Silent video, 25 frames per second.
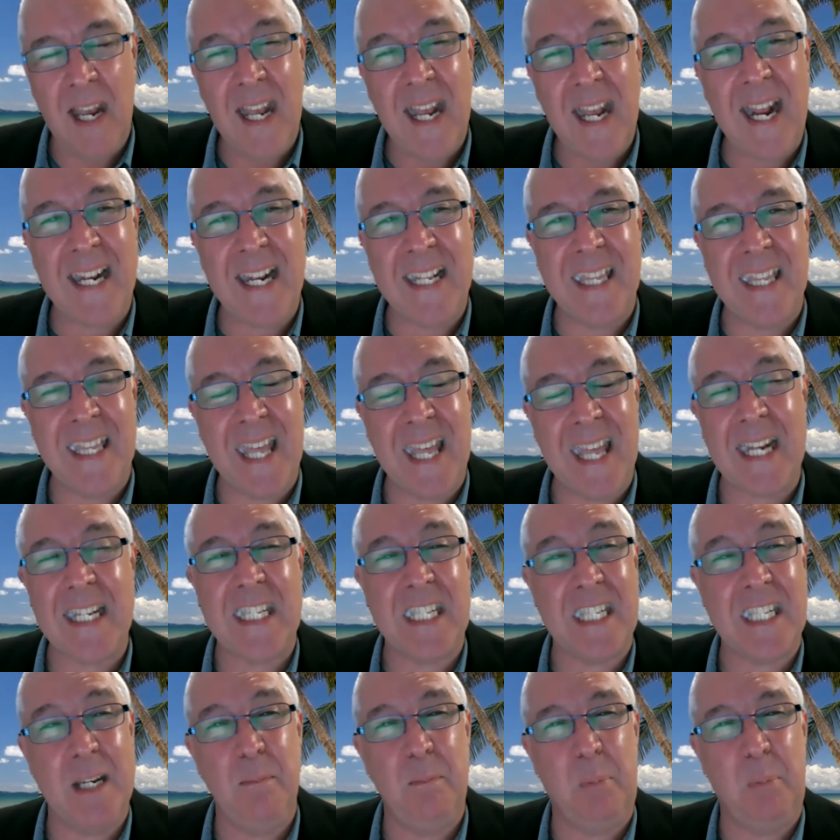it that
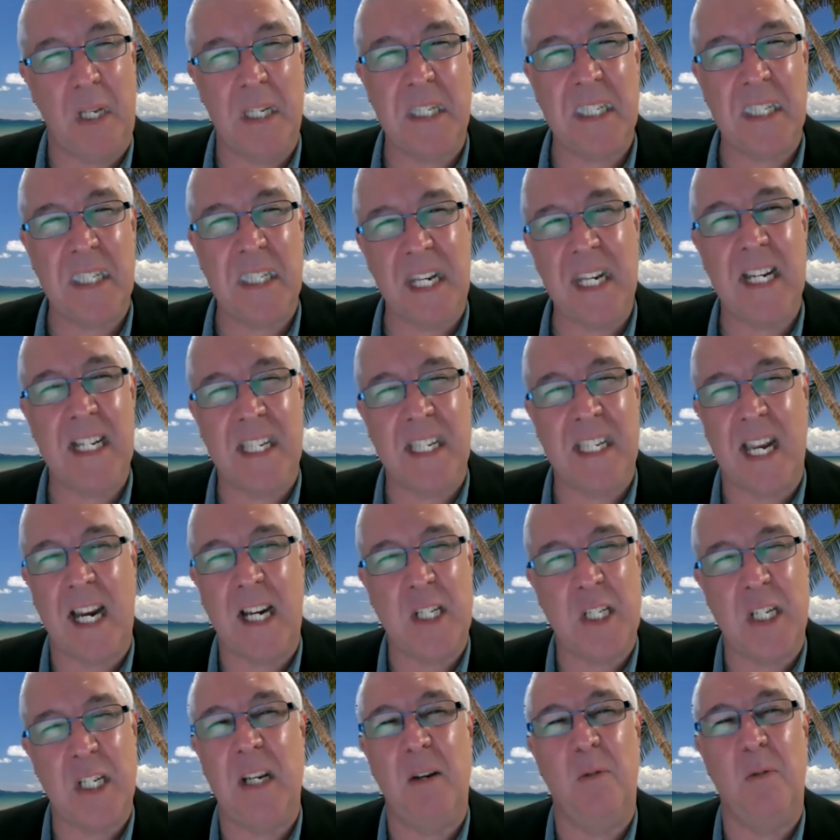simplicity is
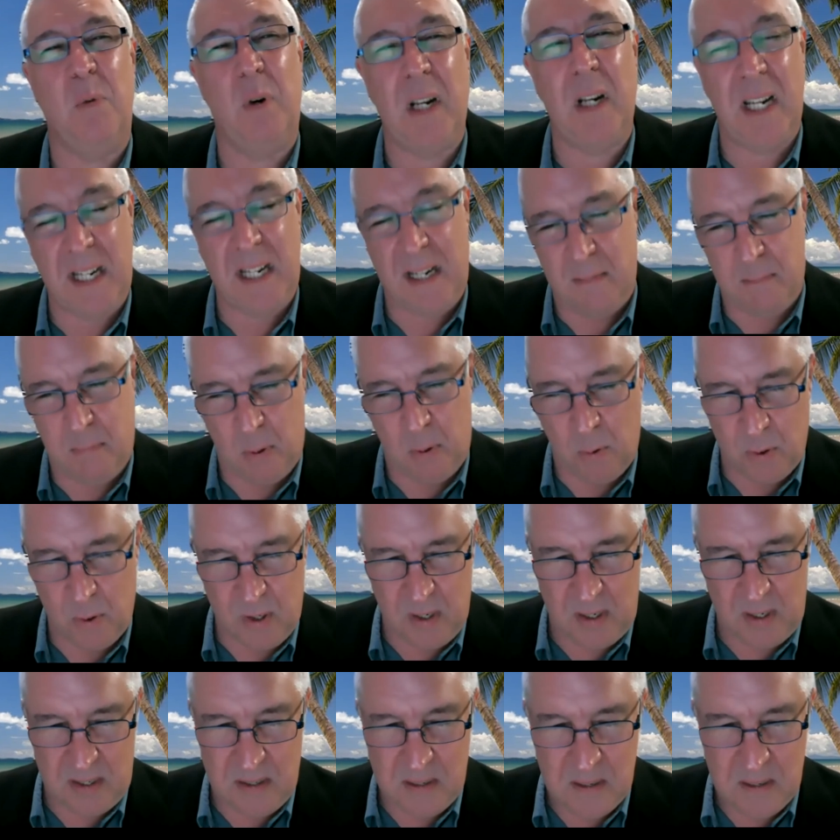actually really
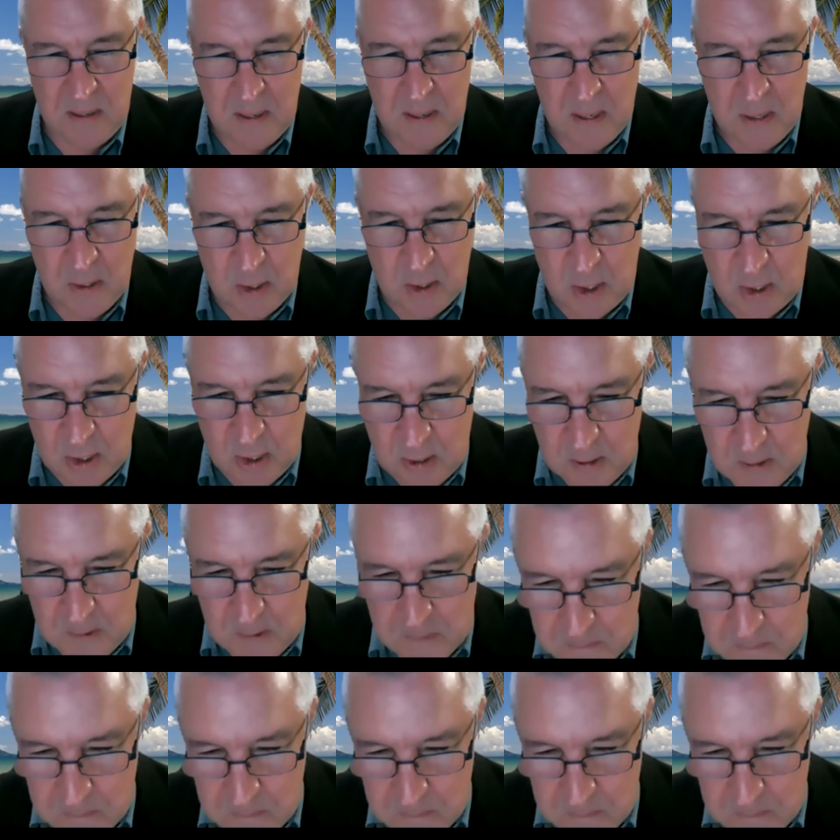important to do.